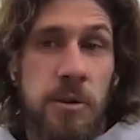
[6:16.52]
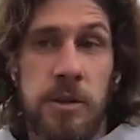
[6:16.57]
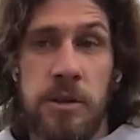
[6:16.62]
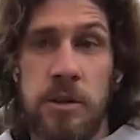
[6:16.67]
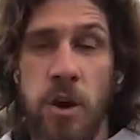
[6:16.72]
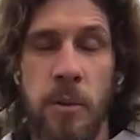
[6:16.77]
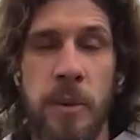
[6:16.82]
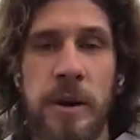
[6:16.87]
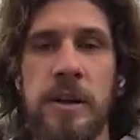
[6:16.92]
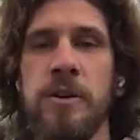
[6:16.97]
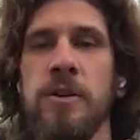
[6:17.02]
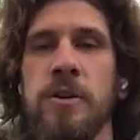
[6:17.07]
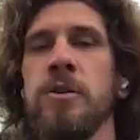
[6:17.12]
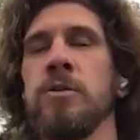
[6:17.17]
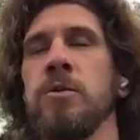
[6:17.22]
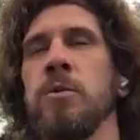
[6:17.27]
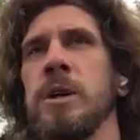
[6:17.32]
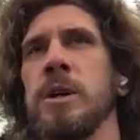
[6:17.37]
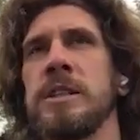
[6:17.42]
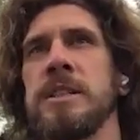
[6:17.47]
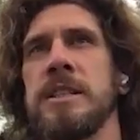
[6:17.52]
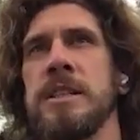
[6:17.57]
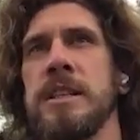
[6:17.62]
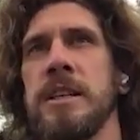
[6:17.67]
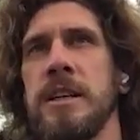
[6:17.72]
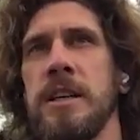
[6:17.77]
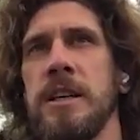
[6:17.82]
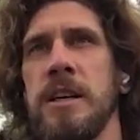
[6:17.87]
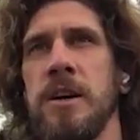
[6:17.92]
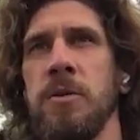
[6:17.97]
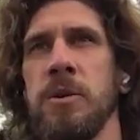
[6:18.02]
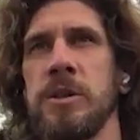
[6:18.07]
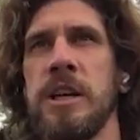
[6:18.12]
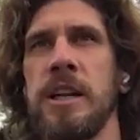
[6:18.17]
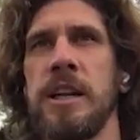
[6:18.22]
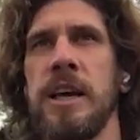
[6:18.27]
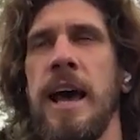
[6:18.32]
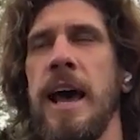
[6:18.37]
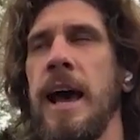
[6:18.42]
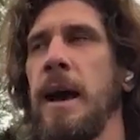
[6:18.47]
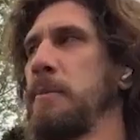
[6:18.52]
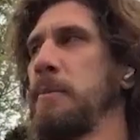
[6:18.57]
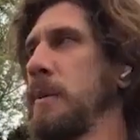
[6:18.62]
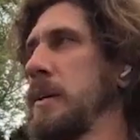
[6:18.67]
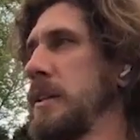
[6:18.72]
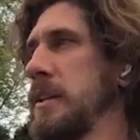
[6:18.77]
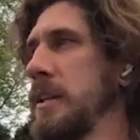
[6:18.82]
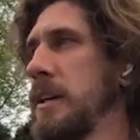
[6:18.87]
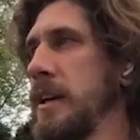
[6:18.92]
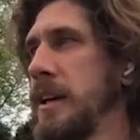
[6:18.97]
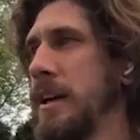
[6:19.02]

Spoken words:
Nobody knew what's gonna happen,